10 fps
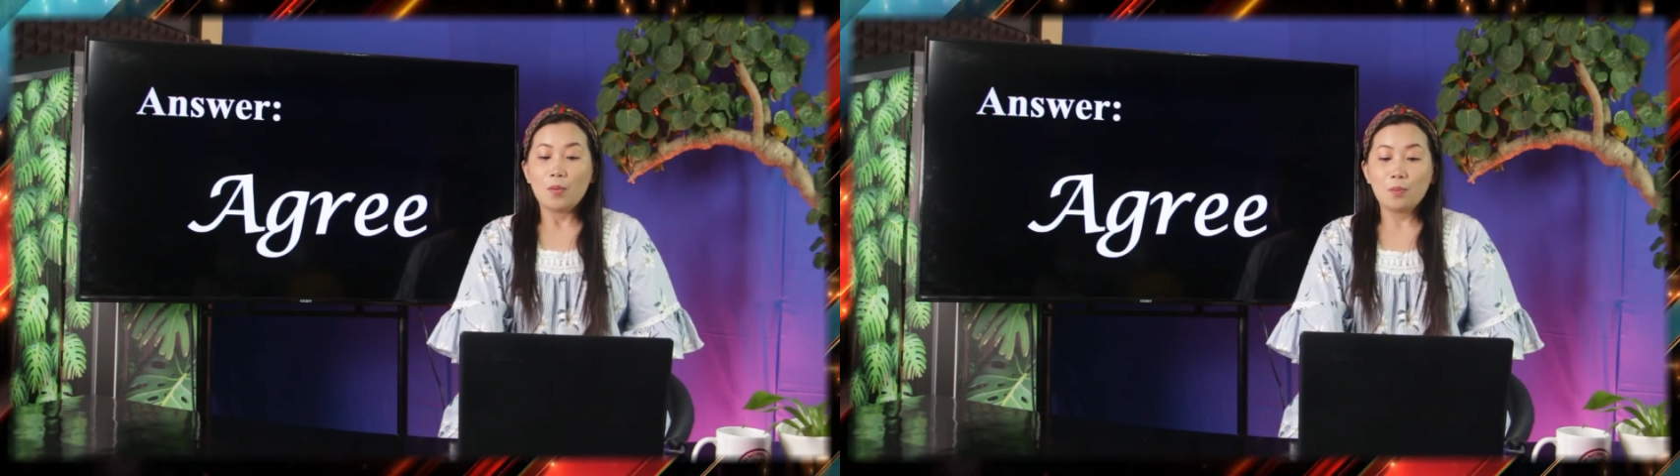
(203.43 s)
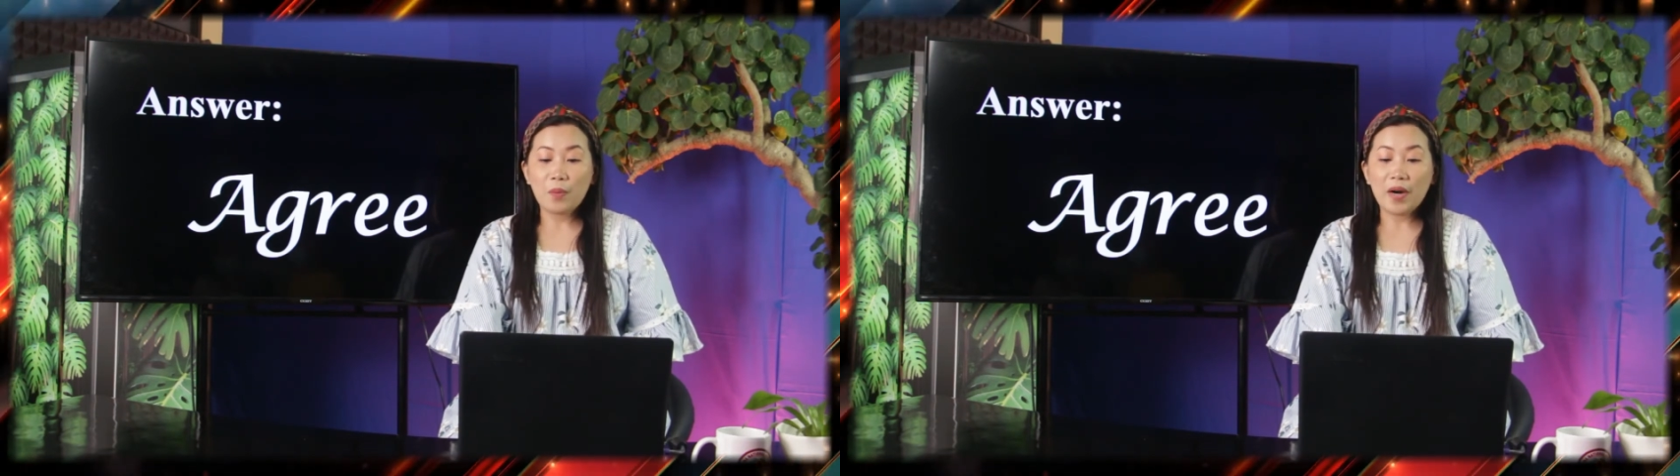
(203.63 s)

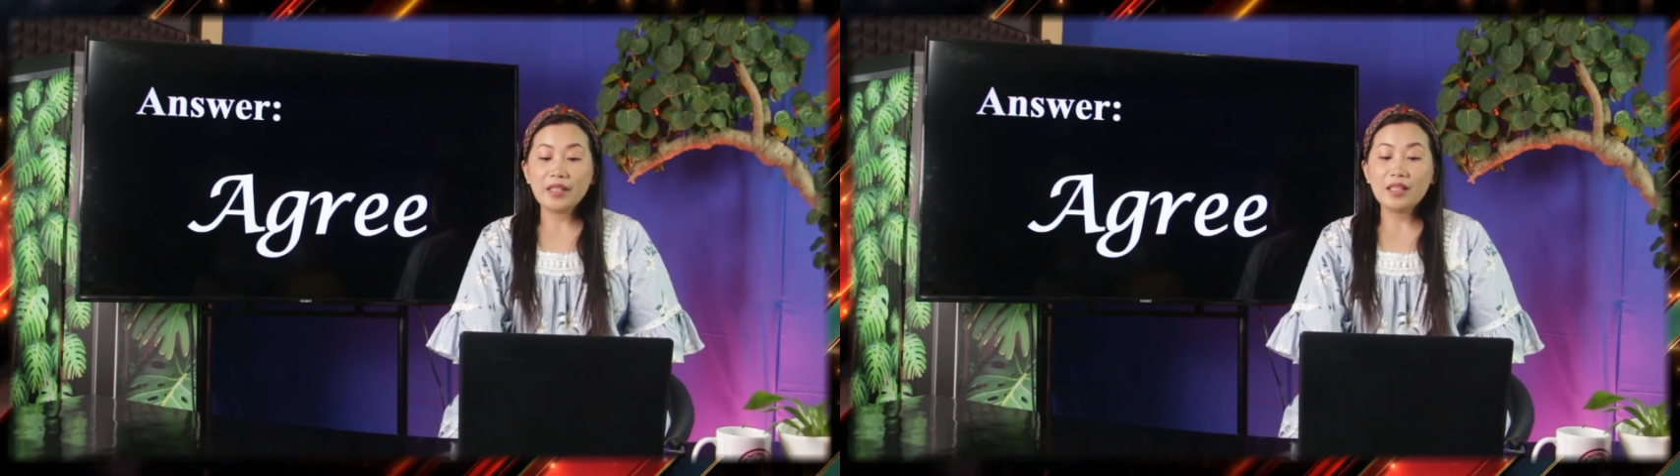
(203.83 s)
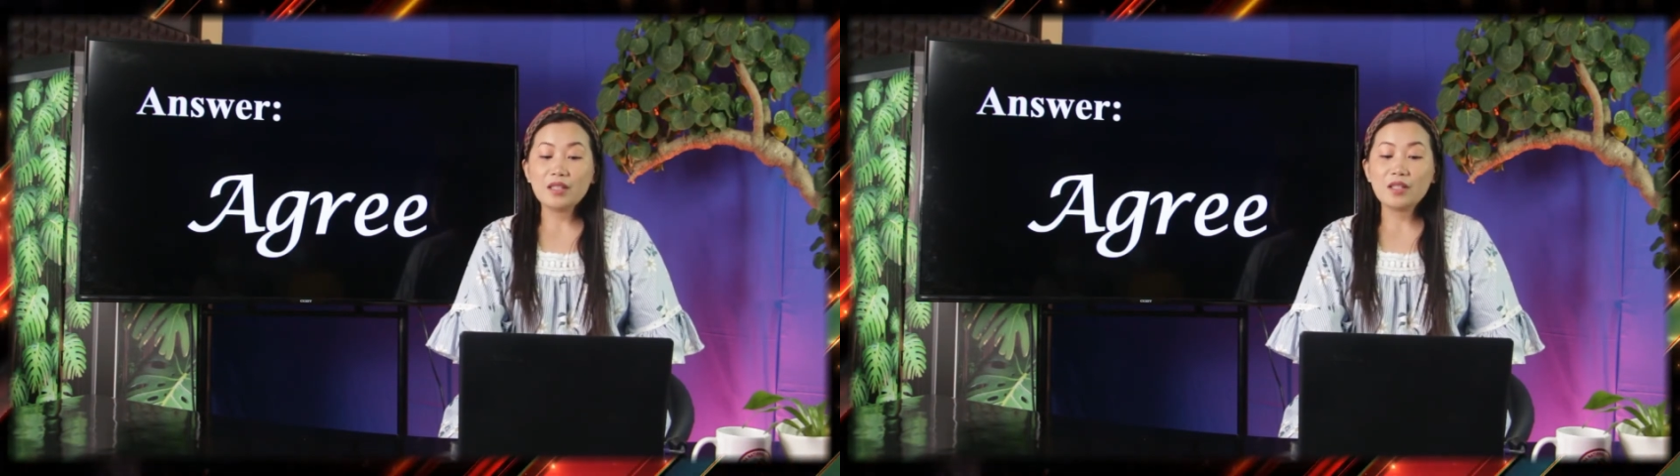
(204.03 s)

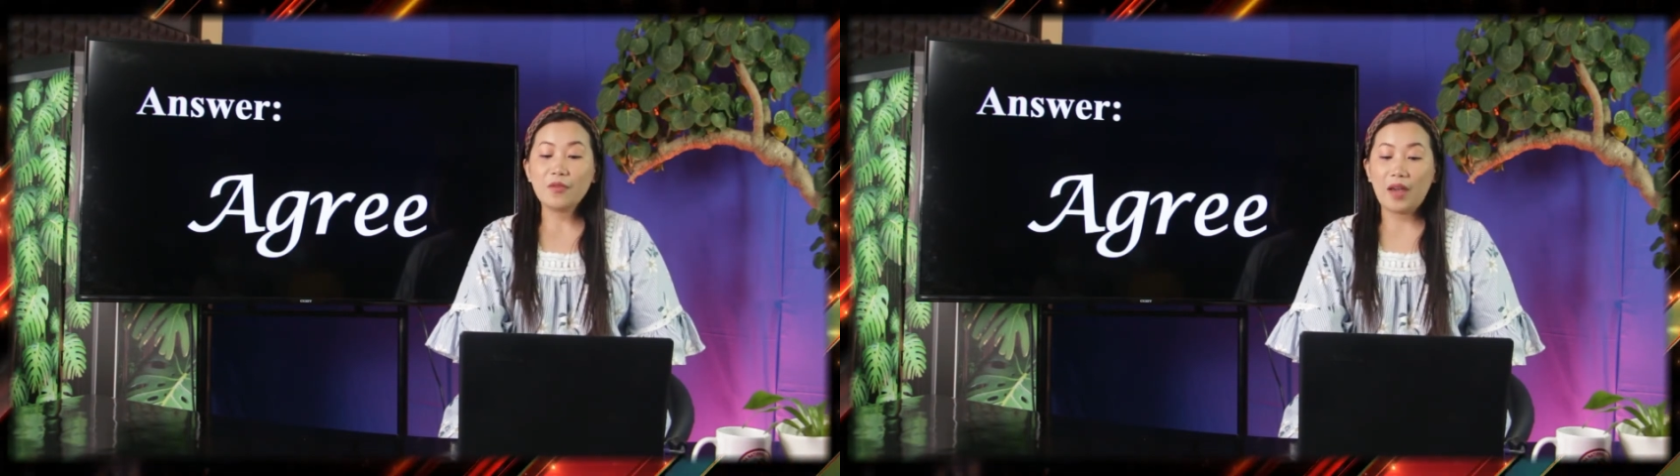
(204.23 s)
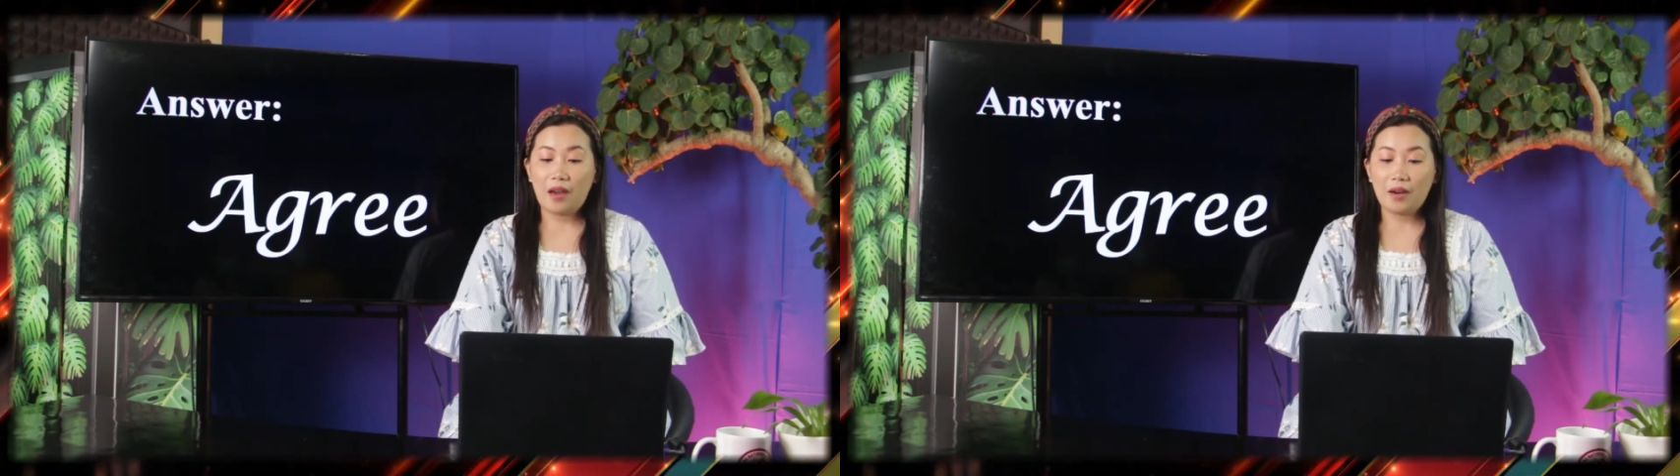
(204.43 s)
Particles of
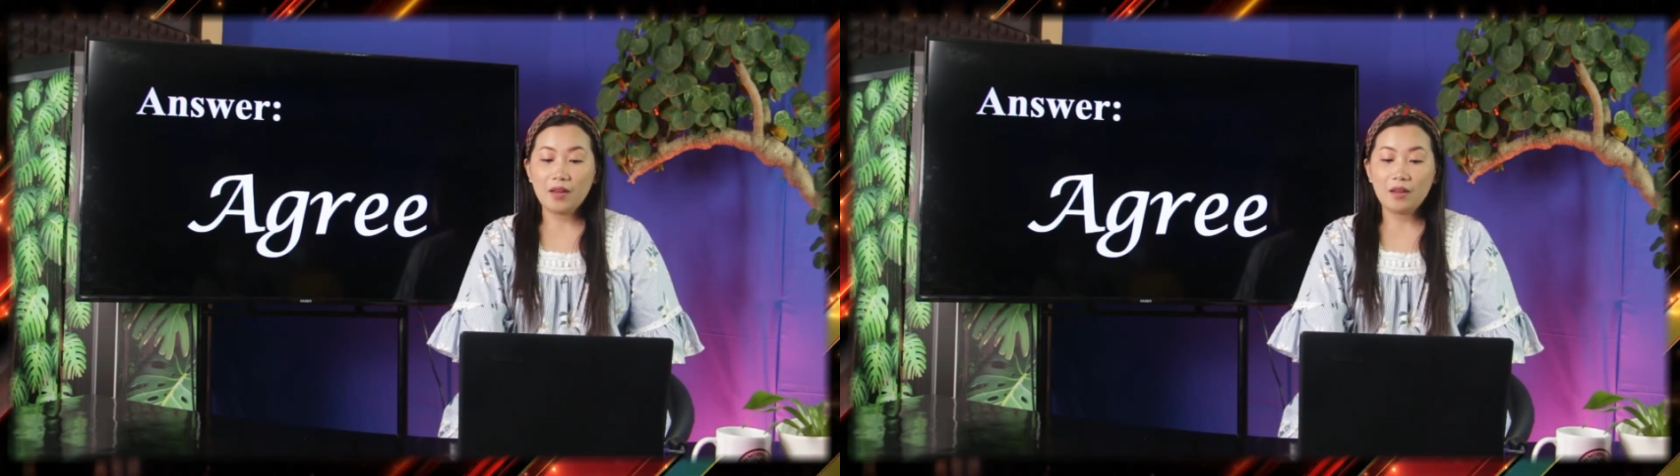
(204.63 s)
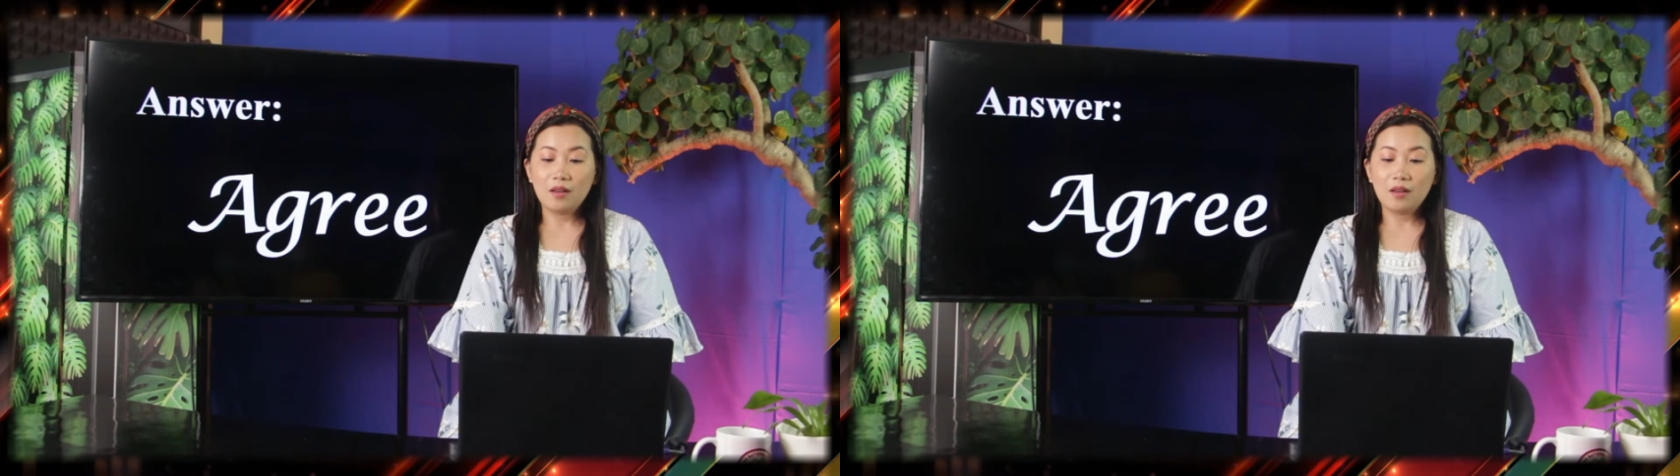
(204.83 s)
air